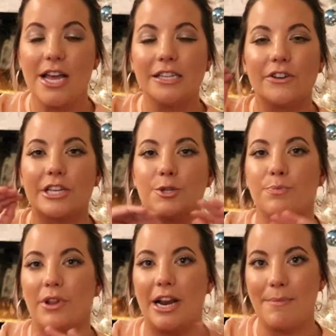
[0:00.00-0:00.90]
So I
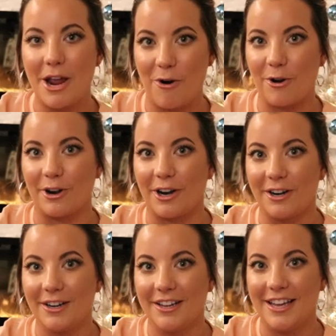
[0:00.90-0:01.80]
split up my
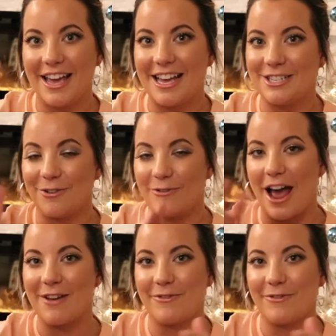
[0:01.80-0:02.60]
order into 5,